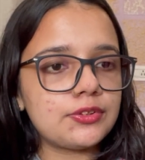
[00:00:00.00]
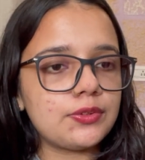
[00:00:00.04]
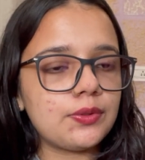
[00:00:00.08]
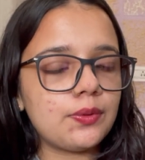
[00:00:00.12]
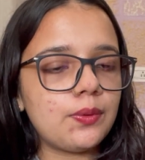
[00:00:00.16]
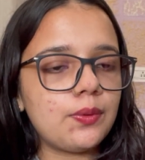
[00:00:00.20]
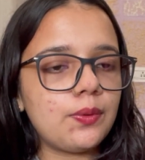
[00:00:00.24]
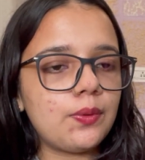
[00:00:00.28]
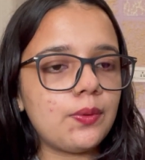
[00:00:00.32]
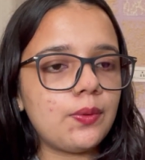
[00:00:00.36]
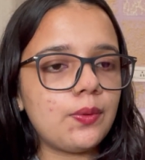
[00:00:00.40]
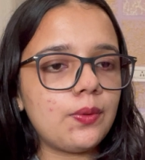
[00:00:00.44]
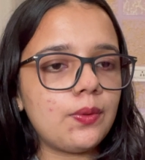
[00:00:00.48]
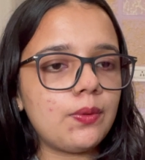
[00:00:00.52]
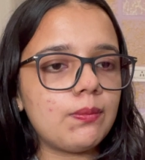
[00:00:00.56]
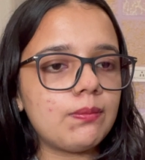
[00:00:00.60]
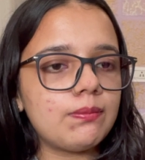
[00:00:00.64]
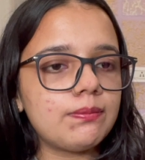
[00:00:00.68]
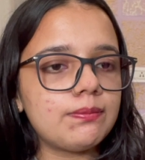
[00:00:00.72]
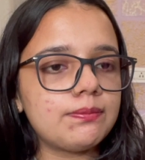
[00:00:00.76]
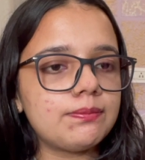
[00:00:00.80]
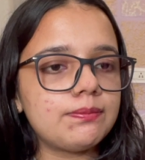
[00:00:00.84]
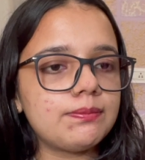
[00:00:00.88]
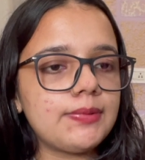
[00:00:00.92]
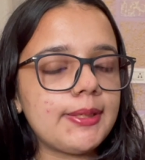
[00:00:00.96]
so
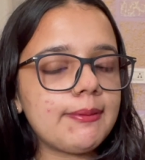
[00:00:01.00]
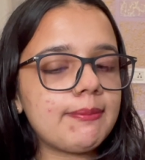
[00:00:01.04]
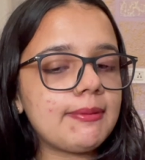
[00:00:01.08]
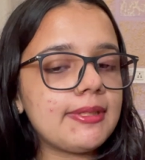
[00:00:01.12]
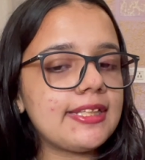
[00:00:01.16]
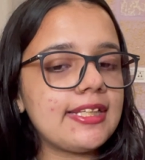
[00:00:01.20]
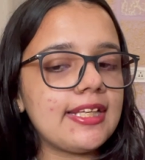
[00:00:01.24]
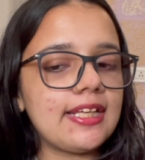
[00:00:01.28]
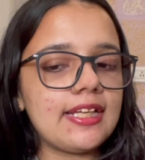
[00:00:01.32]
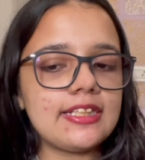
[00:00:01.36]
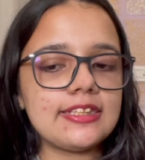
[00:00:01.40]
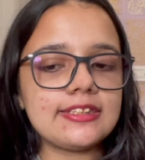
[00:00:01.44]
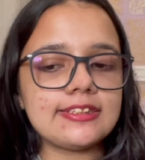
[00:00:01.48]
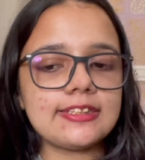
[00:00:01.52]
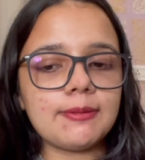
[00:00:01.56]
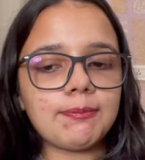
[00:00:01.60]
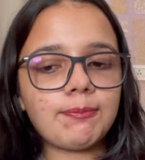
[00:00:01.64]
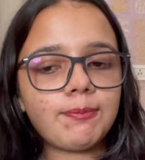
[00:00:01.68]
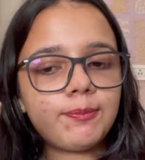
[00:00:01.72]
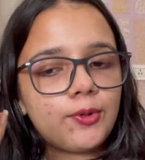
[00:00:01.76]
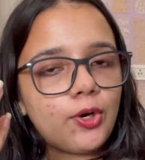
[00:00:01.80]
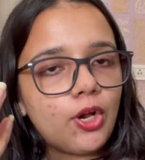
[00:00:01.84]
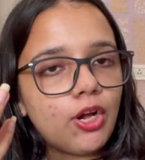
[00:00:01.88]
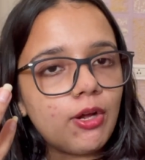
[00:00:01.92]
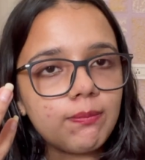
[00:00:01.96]
maybe there is a
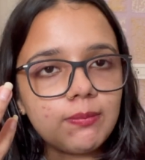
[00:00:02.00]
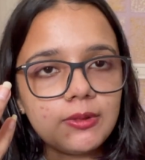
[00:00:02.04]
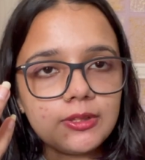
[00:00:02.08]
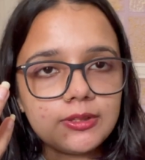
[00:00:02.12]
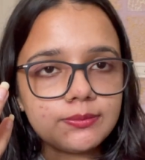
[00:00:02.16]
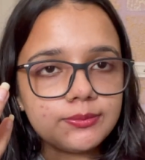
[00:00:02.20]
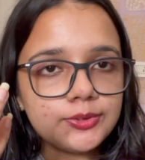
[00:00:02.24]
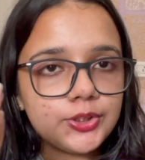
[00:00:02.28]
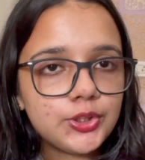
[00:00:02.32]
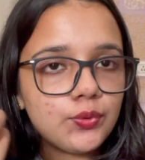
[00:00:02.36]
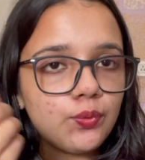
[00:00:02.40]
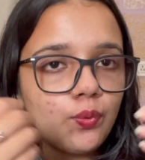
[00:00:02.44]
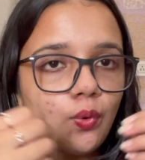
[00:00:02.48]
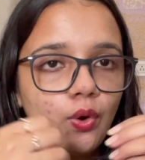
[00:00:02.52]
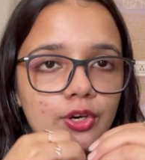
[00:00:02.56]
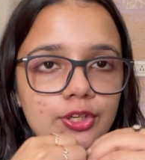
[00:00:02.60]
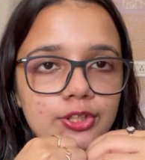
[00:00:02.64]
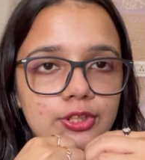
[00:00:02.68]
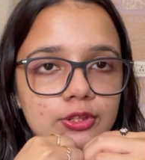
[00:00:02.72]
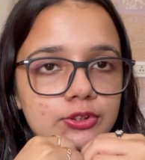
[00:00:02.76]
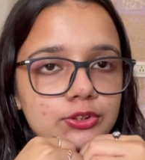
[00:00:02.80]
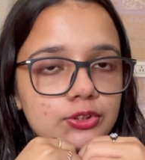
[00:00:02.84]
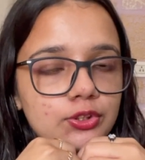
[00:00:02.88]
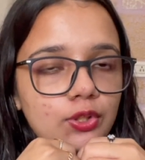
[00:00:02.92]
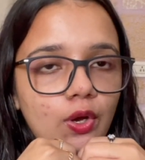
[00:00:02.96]
problem you
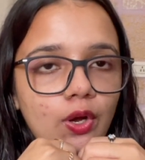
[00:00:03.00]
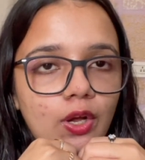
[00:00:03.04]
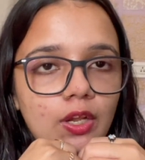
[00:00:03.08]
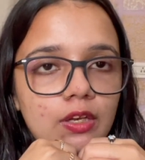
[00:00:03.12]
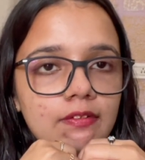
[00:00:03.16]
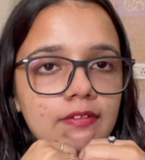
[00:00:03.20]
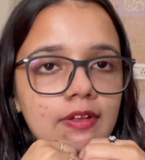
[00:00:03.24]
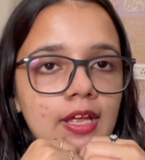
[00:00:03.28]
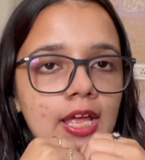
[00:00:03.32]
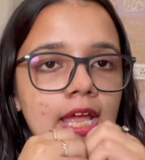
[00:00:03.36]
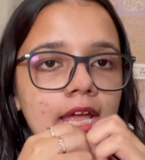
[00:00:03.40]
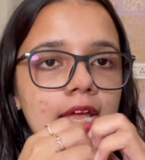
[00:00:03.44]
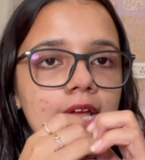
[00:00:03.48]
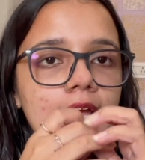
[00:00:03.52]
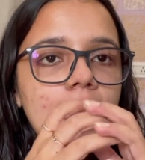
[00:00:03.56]
want to solve